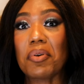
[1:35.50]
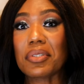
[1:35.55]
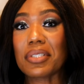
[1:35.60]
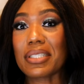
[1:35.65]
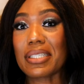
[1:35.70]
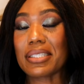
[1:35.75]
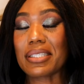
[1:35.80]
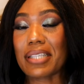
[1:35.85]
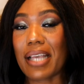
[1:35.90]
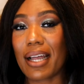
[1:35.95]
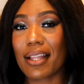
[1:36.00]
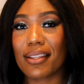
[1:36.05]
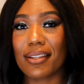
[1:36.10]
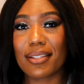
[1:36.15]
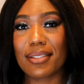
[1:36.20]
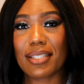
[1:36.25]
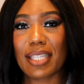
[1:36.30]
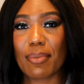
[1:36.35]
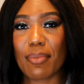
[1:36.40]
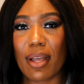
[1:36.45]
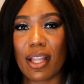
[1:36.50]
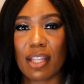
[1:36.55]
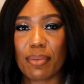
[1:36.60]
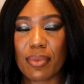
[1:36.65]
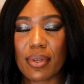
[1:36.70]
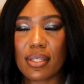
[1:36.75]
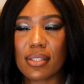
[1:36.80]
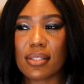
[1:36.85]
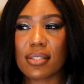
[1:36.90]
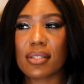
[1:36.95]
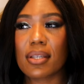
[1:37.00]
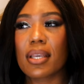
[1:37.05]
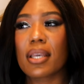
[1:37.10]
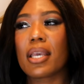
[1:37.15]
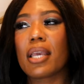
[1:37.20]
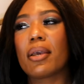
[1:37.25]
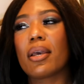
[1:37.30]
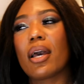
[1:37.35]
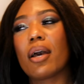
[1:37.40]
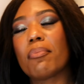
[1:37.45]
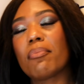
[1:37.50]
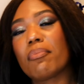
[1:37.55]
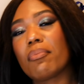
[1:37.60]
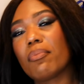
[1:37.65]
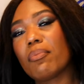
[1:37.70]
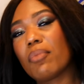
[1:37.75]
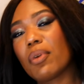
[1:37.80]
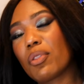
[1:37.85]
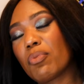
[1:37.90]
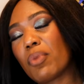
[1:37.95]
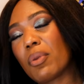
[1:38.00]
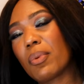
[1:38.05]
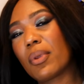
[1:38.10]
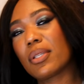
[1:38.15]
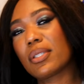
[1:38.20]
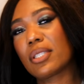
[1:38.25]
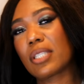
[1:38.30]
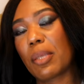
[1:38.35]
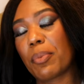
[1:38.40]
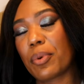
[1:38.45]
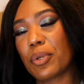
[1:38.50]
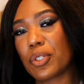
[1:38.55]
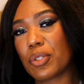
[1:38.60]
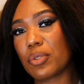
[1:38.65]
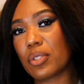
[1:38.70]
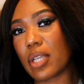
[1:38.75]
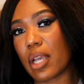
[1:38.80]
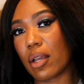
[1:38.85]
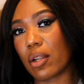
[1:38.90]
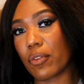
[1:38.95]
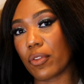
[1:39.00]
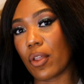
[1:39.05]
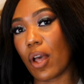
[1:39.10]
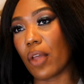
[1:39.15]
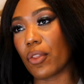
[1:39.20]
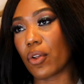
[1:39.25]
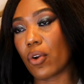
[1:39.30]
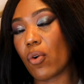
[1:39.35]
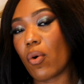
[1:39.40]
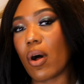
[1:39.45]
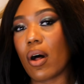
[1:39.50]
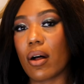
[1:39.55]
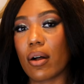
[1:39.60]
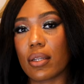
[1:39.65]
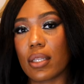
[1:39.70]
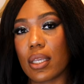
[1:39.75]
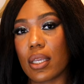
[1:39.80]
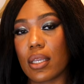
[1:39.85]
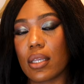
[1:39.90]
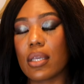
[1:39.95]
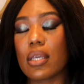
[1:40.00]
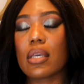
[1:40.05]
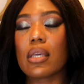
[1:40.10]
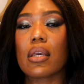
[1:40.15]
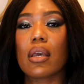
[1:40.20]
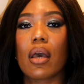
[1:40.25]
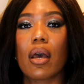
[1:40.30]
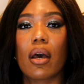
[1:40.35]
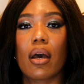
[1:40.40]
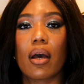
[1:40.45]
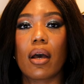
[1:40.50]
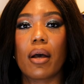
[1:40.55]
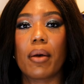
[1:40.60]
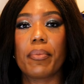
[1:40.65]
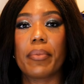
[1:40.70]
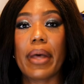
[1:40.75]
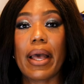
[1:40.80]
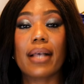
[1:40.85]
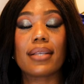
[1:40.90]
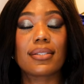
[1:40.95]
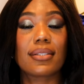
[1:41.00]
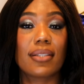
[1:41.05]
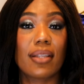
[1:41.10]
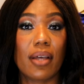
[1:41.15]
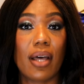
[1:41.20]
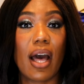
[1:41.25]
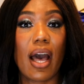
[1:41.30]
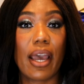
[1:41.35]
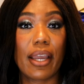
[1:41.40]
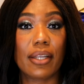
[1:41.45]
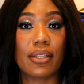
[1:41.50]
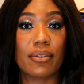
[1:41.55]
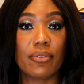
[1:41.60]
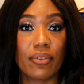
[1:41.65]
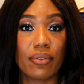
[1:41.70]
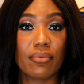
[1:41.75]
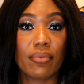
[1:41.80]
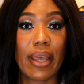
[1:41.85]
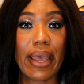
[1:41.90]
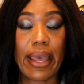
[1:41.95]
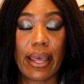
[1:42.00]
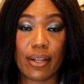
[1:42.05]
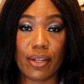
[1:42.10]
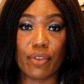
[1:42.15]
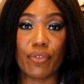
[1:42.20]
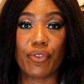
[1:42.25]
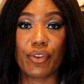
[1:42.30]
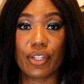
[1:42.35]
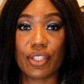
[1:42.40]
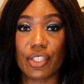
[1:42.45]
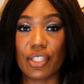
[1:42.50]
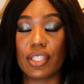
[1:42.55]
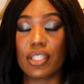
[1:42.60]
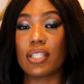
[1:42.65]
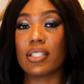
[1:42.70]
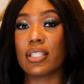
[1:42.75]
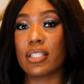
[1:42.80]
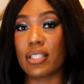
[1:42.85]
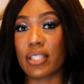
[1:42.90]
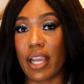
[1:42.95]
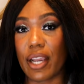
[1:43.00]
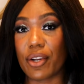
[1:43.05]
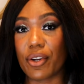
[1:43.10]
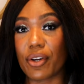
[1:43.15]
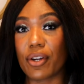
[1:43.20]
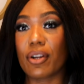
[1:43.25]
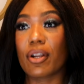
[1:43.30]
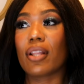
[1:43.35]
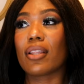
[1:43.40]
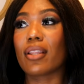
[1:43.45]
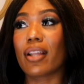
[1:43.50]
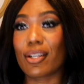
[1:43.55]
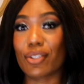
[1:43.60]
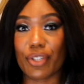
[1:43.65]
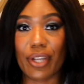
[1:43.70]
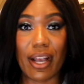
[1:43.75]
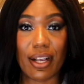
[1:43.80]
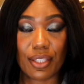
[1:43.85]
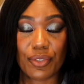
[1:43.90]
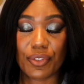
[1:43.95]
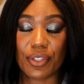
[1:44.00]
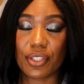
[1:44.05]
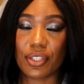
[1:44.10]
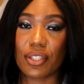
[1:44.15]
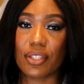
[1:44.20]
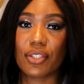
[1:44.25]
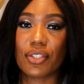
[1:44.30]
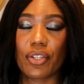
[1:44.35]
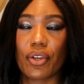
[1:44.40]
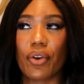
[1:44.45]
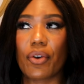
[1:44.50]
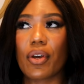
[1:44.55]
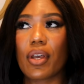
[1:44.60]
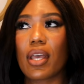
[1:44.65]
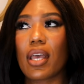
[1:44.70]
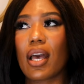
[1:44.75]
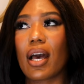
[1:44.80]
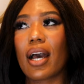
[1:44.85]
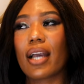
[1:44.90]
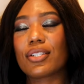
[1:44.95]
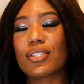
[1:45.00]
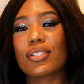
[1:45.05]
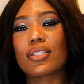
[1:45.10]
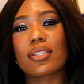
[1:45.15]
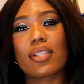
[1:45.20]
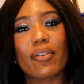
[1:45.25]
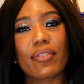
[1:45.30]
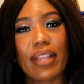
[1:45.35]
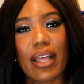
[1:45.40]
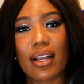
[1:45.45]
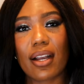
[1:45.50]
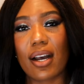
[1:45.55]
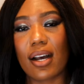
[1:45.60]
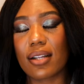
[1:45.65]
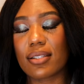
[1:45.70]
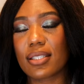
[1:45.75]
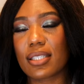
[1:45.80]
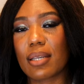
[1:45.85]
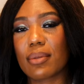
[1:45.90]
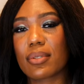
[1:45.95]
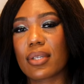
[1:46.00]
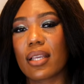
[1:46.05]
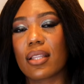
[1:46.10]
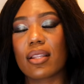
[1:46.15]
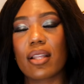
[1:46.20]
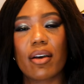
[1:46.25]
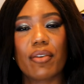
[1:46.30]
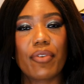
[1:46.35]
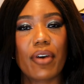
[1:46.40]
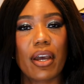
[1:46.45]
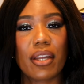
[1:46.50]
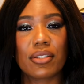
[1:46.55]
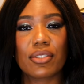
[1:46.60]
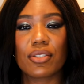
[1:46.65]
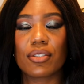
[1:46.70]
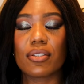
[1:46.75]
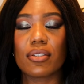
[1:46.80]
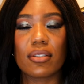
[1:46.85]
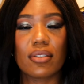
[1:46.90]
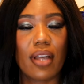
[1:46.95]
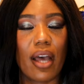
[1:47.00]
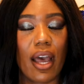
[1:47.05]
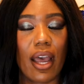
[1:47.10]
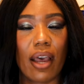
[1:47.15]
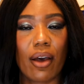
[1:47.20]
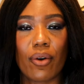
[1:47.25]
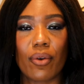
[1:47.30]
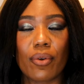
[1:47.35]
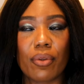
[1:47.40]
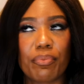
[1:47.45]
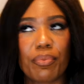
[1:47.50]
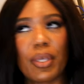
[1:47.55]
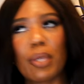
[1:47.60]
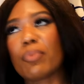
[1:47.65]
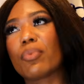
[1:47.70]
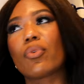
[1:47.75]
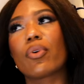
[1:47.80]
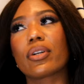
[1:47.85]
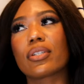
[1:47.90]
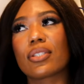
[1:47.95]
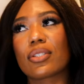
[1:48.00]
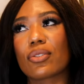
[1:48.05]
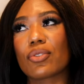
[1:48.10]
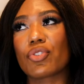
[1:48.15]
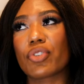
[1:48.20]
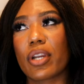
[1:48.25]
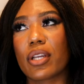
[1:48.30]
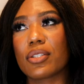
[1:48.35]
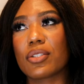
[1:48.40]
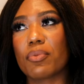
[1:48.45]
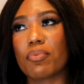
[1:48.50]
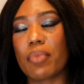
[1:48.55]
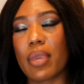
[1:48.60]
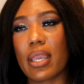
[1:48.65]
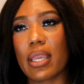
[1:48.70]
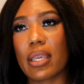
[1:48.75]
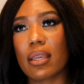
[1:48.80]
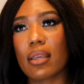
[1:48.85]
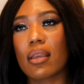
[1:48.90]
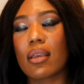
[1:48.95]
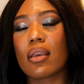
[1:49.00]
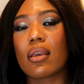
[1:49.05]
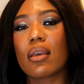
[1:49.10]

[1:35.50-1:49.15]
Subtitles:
exactly the same elements, with maybe a step or two down on the quality as the high-end version, the designer luxury house version. So I just love that concept. I love how people are still trying to make